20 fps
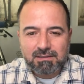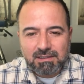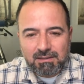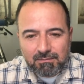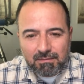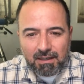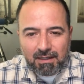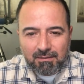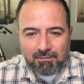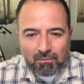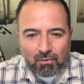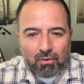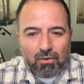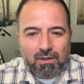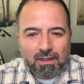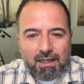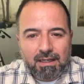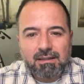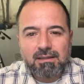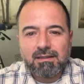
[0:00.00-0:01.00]
He might more
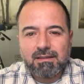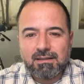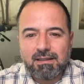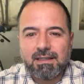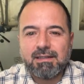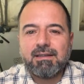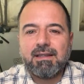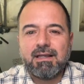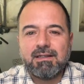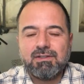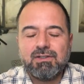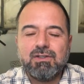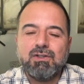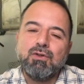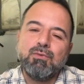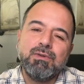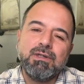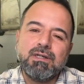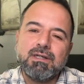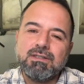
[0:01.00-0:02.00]
likely lend that to you
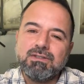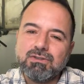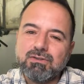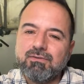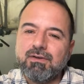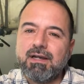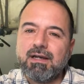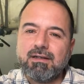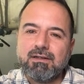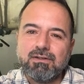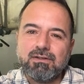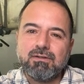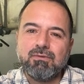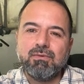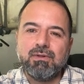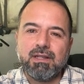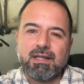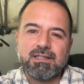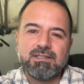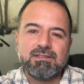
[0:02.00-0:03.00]
because you've had good
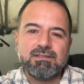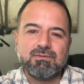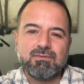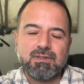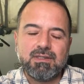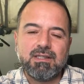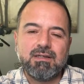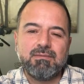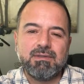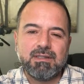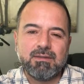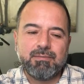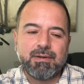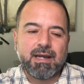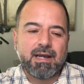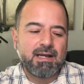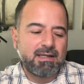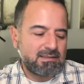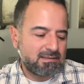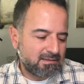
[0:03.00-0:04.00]
relations with him in the
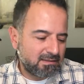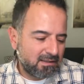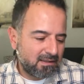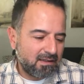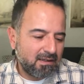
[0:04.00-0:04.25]
past.